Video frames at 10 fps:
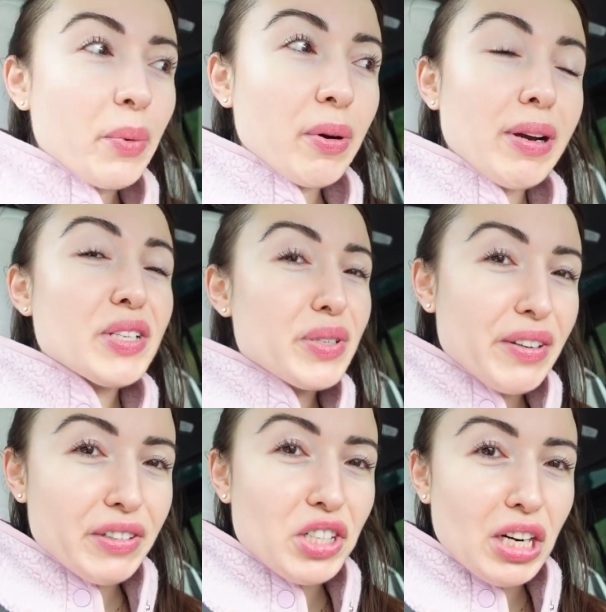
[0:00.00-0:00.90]
we're going to a
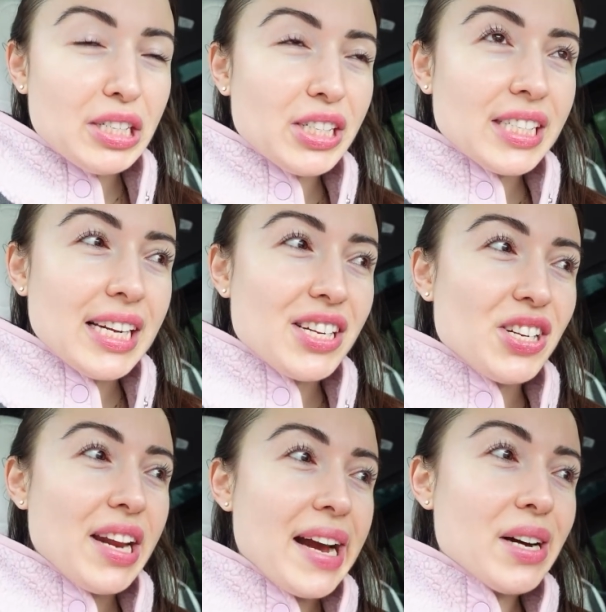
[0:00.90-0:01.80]
different charging
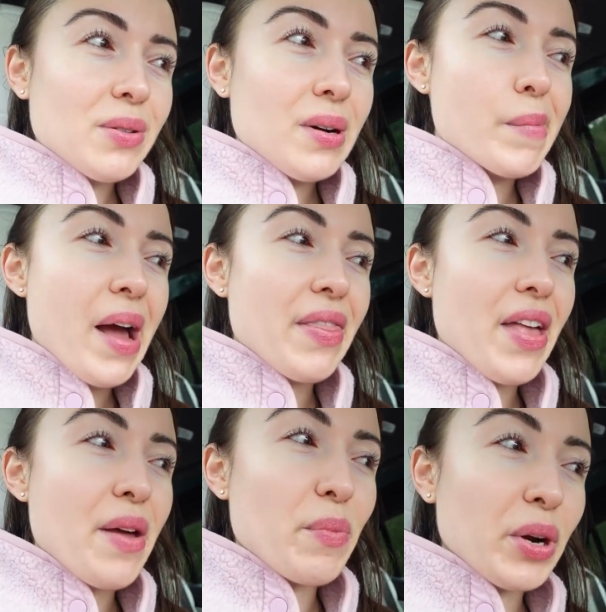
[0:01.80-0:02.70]
station now. And
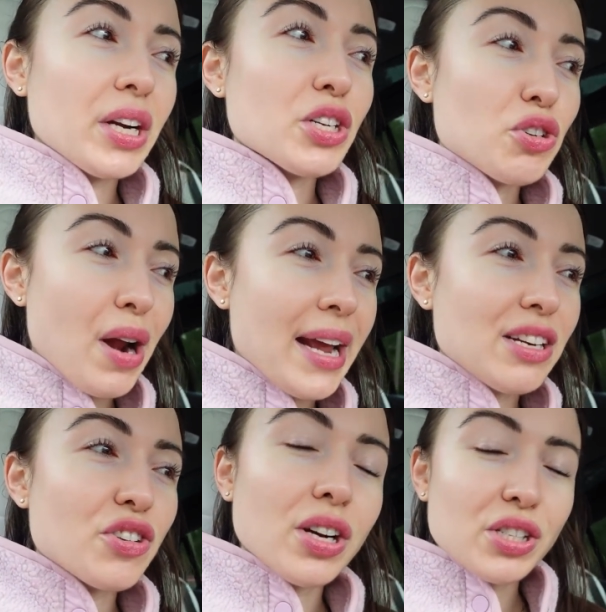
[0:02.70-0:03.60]
then we're gonna try
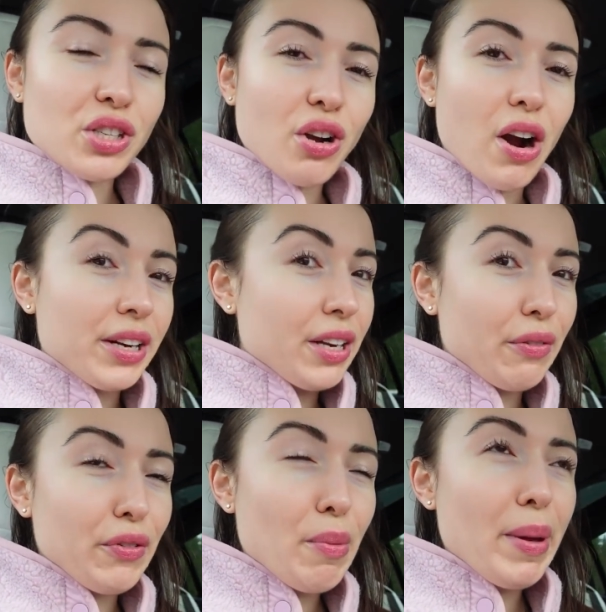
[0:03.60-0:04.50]
and charge the car here
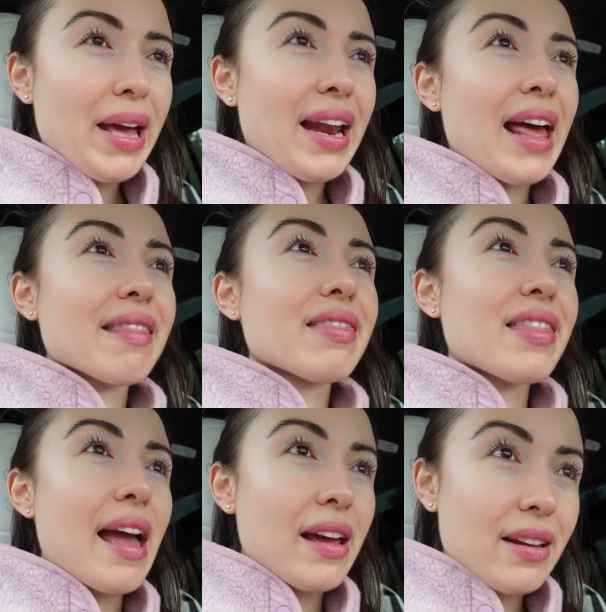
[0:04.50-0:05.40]
for a bit. And
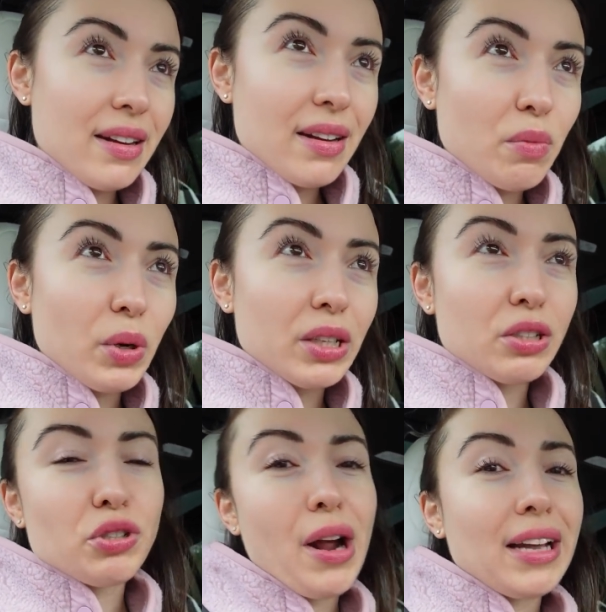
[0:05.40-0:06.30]
then we're
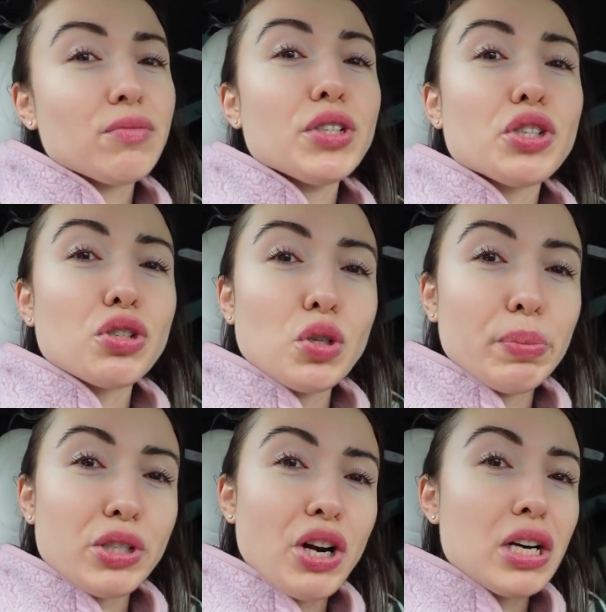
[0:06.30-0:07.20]
gonna try and reach a
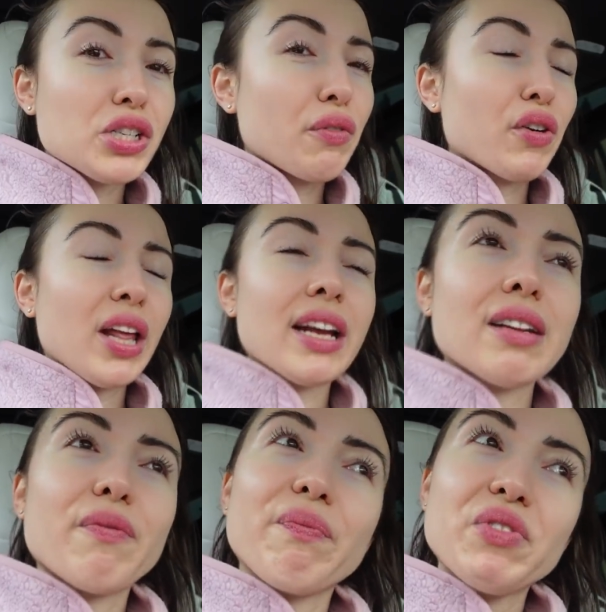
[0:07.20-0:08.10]
supercharger for like
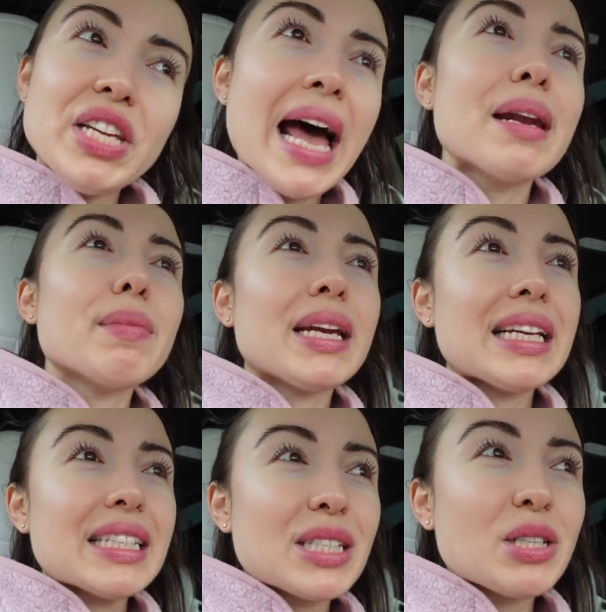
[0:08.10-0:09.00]
10
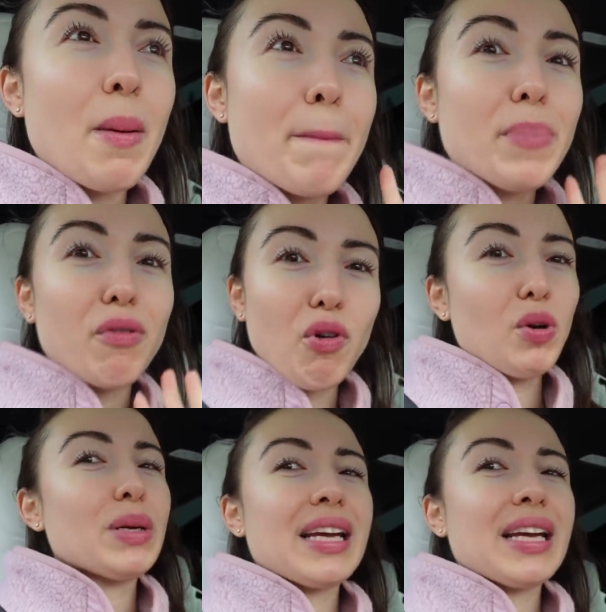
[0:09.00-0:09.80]
minutes before we